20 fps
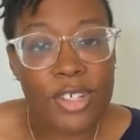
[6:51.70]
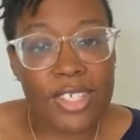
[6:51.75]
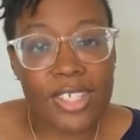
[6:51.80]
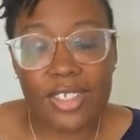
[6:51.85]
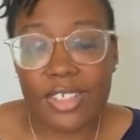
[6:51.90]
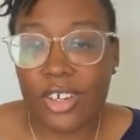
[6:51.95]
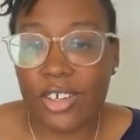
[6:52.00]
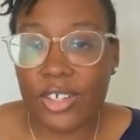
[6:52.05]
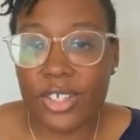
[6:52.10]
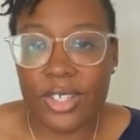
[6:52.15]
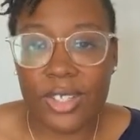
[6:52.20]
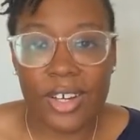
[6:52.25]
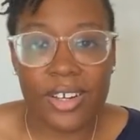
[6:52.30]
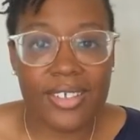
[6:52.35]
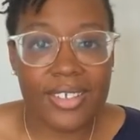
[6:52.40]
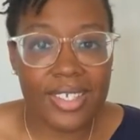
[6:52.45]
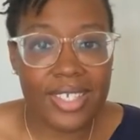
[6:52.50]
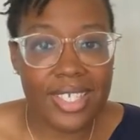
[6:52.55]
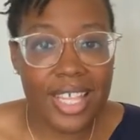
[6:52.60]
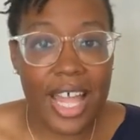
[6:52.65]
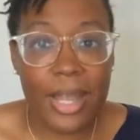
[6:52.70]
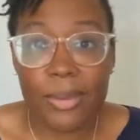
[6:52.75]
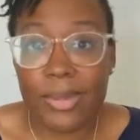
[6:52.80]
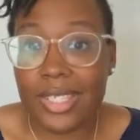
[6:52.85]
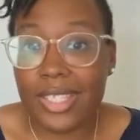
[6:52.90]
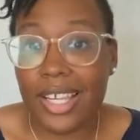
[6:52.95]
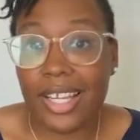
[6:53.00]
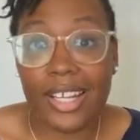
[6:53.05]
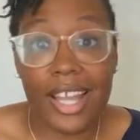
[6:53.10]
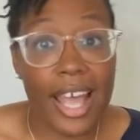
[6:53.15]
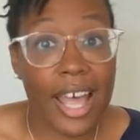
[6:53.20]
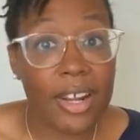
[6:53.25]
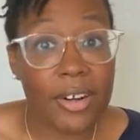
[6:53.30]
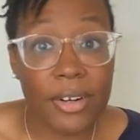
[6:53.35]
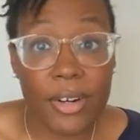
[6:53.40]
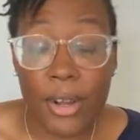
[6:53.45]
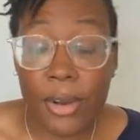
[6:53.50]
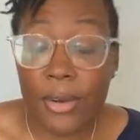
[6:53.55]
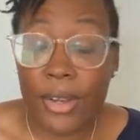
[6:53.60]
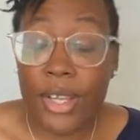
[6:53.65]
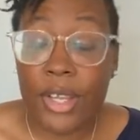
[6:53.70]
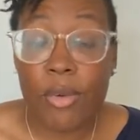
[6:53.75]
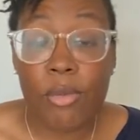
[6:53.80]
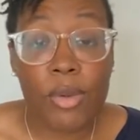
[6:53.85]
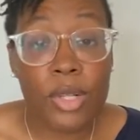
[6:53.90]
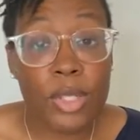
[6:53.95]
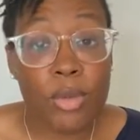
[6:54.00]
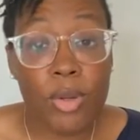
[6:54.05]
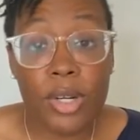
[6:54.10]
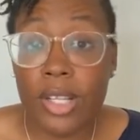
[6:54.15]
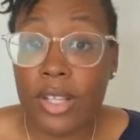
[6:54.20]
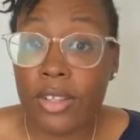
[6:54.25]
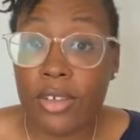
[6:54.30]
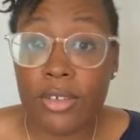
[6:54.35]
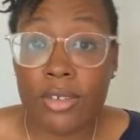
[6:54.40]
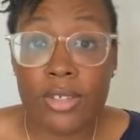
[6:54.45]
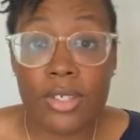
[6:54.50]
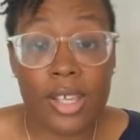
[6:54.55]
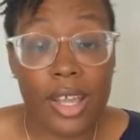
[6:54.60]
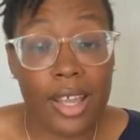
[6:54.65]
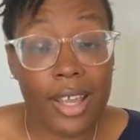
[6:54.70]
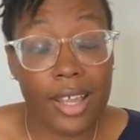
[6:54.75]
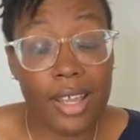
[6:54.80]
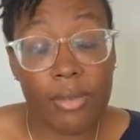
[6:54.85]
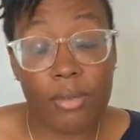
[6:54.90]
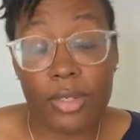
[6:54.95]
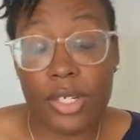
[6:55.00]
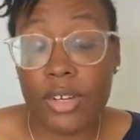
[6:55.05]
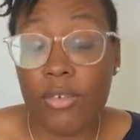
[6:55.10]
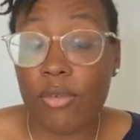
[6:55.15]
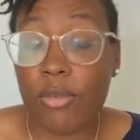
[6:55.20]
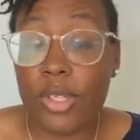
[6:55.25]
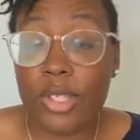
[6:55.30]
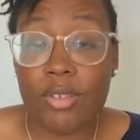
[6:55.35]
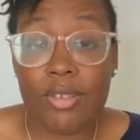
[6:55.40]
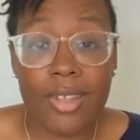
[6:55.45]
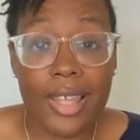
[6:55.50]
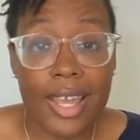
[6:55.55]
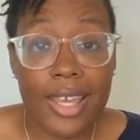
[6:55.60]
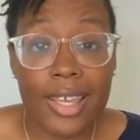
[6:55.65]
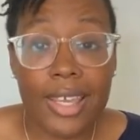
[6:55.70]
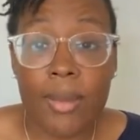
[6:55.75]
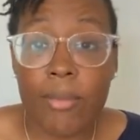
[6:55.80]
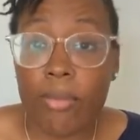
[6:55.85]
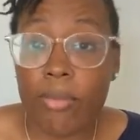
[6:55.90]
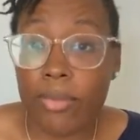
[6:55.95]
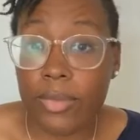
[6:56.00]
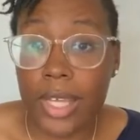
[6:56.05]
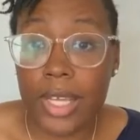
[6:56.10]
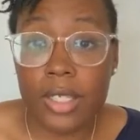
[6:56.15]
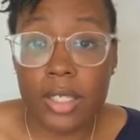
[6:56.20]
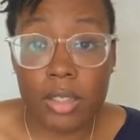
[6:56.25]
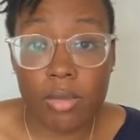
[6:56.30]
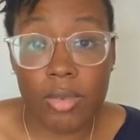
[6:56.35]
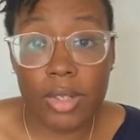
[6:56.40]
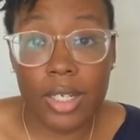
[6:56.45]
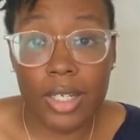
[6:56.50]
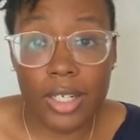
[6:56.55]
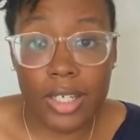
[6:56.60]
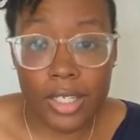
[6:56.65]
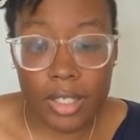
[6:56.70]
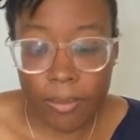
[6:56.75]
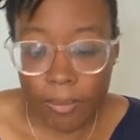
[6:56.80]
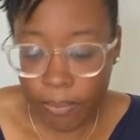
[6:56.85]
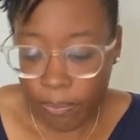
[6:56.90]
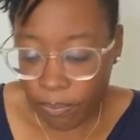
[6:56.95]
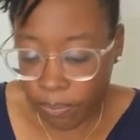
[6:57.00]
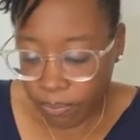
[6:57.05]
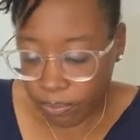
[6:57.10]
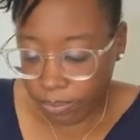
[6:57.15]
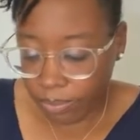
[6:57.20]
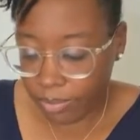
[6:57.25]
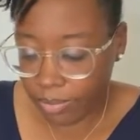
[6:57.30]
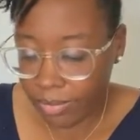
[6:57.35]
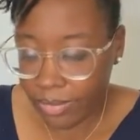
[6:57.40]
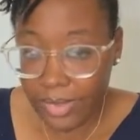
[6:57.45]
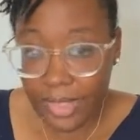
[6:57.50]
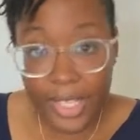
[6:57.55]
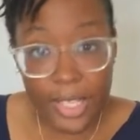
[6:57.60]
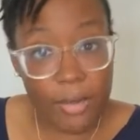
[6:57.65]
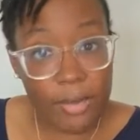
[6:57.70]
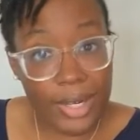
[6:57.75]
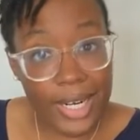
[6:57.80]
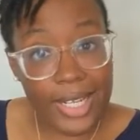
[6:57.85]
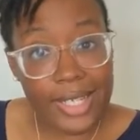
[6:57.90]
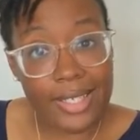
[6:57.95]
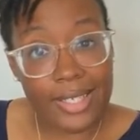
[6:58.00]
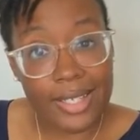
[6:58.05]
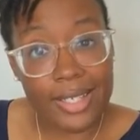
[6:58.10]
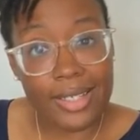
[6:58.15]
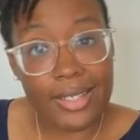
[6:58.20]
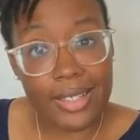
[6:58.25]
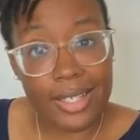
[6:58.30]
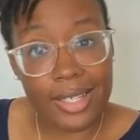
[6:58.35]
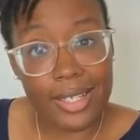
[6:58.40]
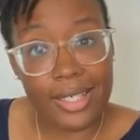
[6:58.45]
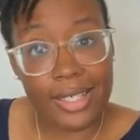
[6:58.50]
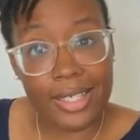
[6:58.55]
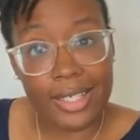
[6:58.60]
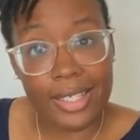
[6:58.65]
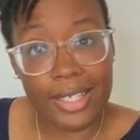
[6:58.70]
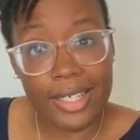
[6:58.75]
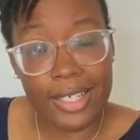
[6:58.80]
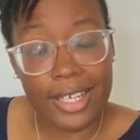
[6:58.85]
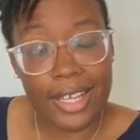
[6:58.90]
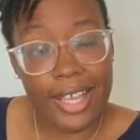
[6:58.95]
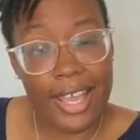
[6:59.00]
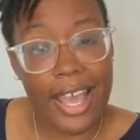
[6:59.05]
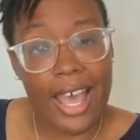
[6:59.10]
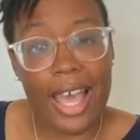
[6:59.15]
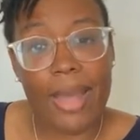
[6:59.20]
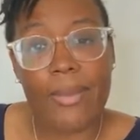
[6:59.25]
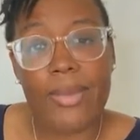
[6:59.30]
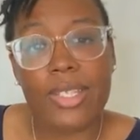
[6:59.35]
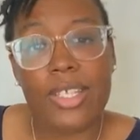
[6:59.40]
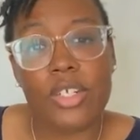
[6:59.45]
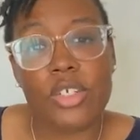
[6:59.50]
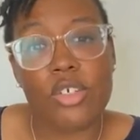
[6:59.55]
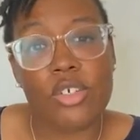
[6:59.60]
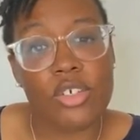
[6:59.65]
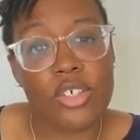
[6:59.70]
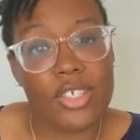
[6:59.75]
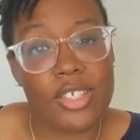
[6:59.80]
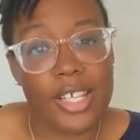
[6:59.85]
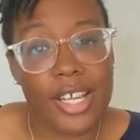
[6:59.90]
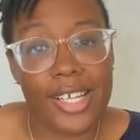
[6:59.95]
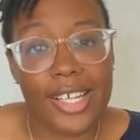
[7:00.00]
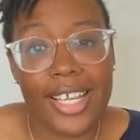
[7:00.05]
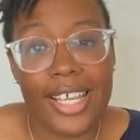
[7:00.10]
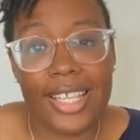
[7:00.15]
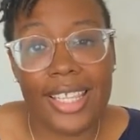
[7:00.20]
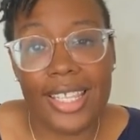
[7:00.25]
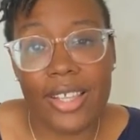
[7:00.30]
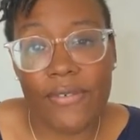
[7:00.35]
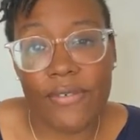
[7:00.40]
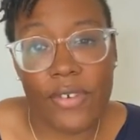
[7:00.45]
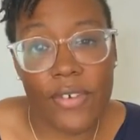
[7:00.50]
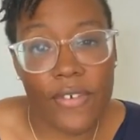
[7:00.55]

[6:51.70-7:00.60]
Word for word: or, or start, stop, stuck. I don't know. Which one of those, uh, whichever one you like, that's the one it is. When I say stuck, I mean that you're stuck in the